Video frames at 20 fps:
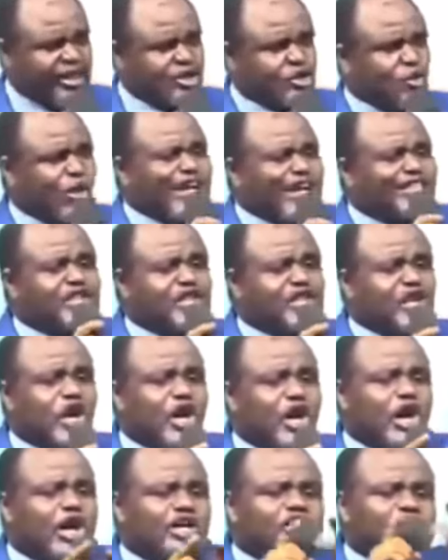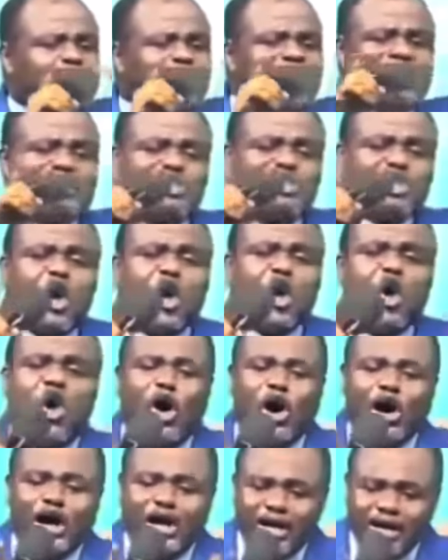is what theologians
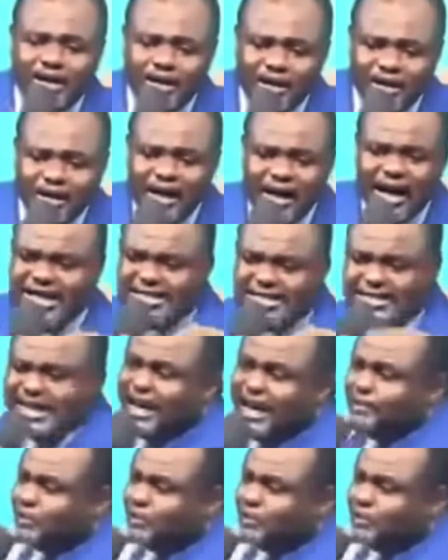coin as